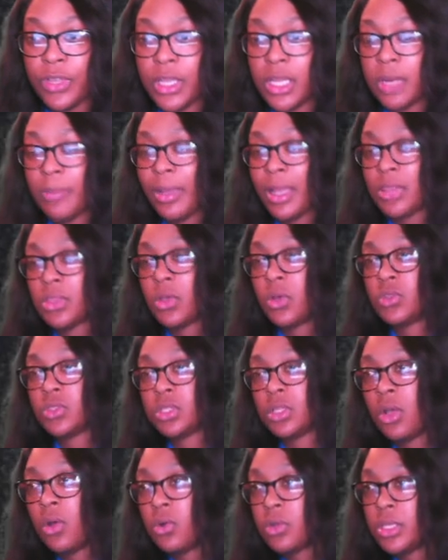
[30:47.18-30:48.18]
forget about those
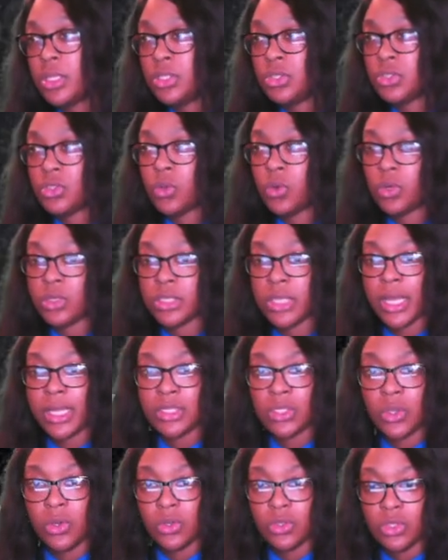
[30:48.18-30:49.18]
low-key stores that
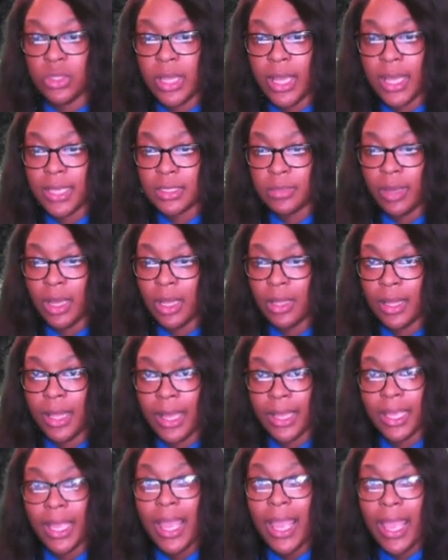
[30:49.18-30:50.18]
I told you guys about,
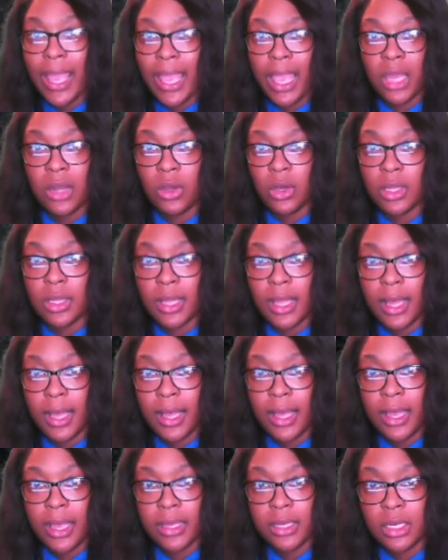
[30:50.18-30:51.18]
like
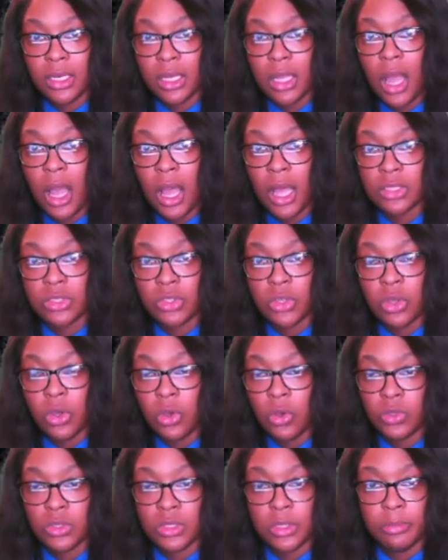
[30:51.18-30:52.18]
Antonline and
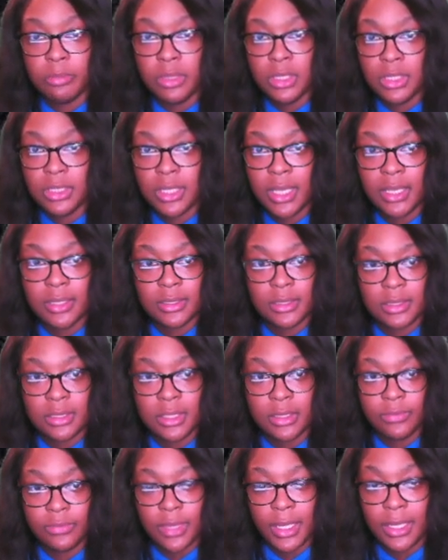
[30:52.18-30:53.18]
Costco's and BJ's and
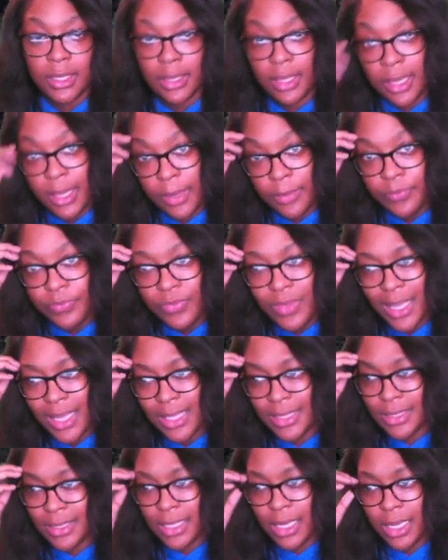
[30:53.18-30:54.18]
stuff like that,
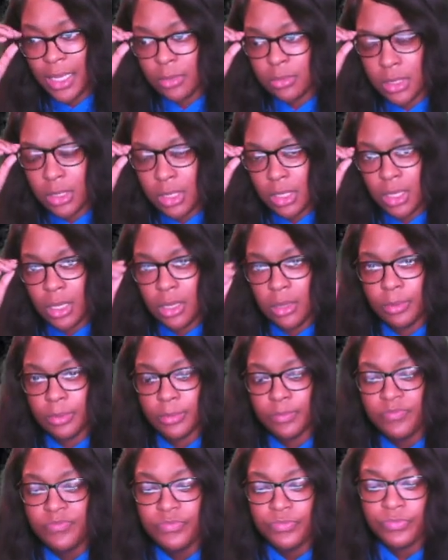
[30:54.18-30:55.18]
and Sam's Club.
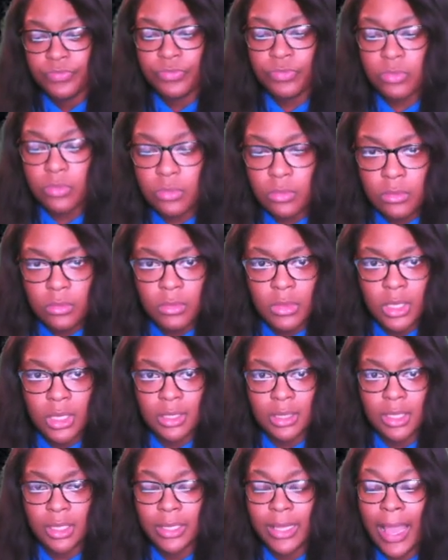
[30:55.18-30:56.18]

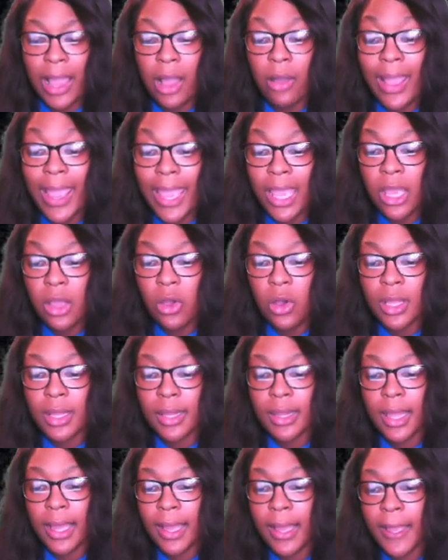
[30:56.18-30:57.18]
Now,
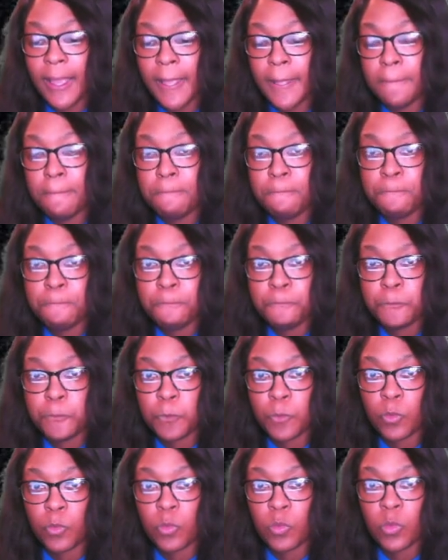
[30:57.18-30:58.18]
Antonline
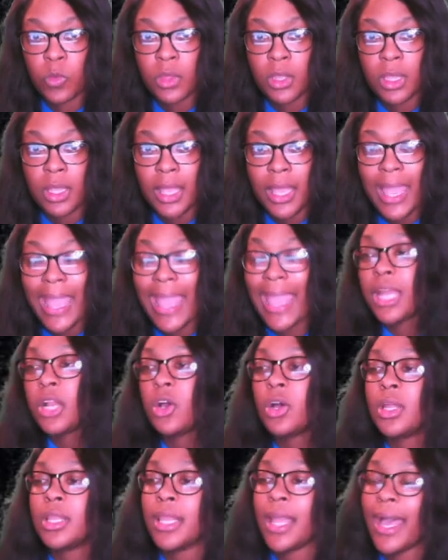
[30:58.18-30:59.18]
and
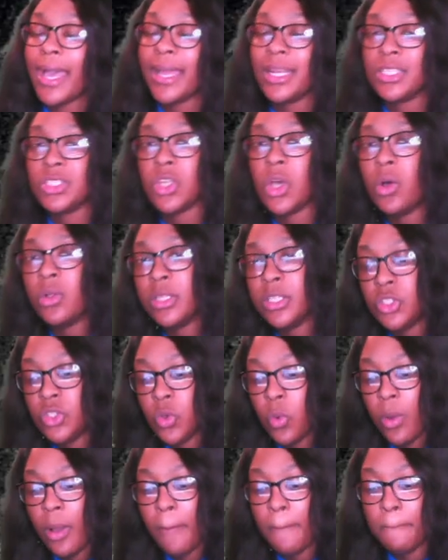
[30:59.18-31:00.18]
online is only
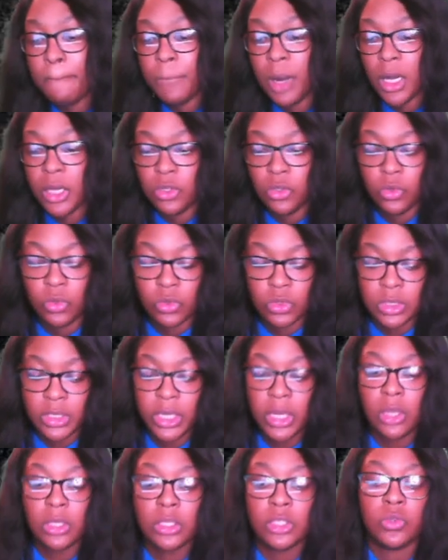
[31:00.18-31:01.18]
doing bundles.
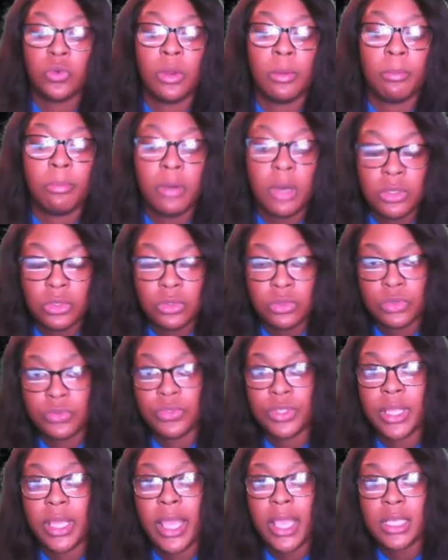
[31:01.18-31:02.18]
They're only doing bundles
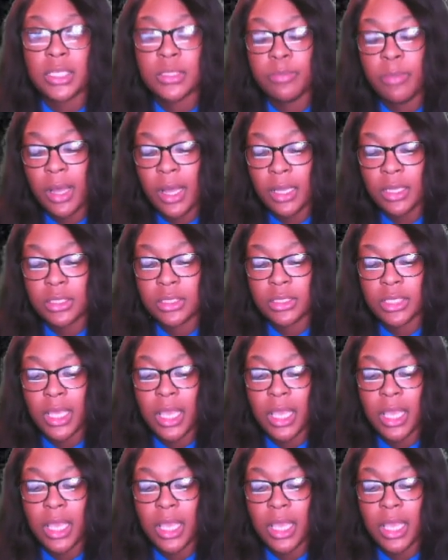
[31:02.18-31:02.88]
for the Xbox